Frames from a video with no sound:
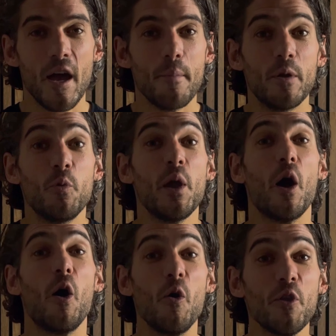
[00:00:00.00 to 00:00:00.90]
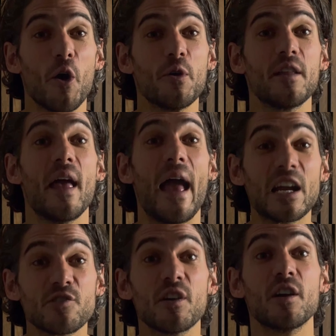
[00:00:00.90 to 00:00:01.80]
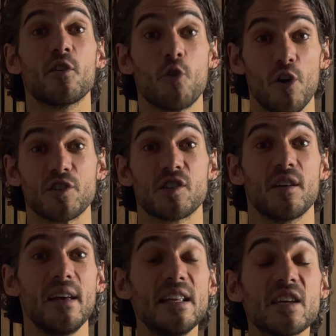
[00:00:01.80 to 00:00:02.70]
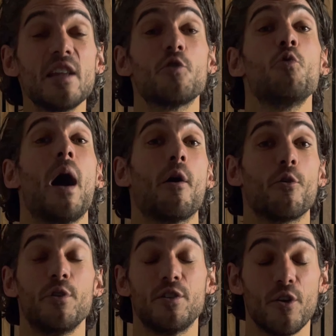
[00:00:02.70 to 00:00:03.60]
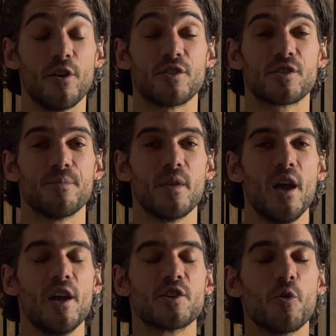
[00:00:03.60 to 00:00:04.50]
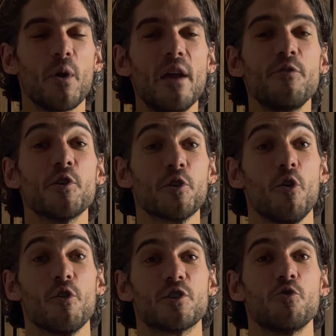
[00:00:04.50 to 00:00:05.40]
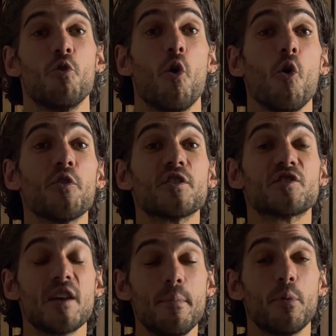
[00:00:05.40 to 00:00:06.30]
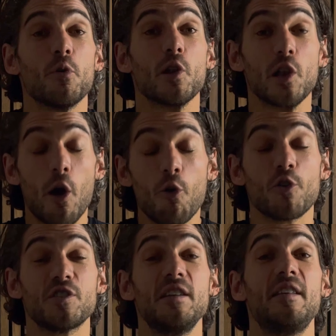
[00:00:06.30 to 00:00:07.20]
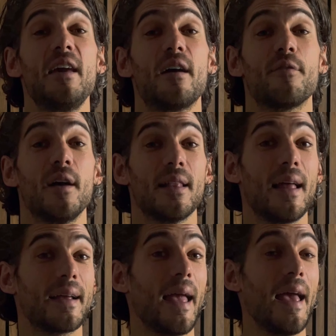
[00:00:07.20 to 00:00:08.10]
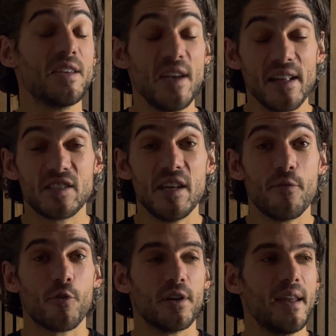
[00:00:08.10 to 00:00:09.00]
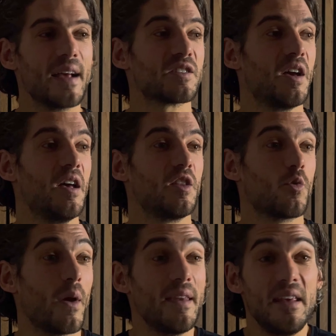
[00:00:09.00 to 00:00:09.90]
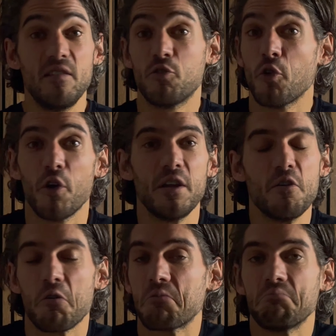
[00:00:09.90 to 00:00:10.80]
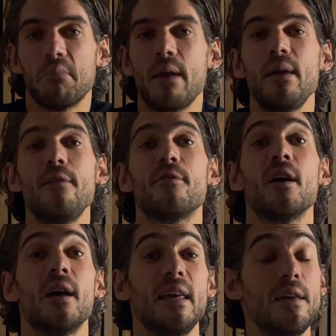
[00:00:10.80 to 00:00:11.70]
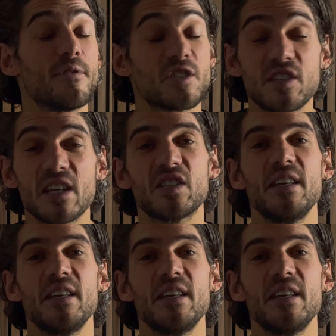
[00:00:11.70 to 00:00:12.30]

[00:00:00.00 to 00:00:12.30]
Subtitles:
But we all know that extra cost eats into our returns. So if your goal is to hold a simple low-cost ETF like SCHD for the next 20, 30, or maybe even 60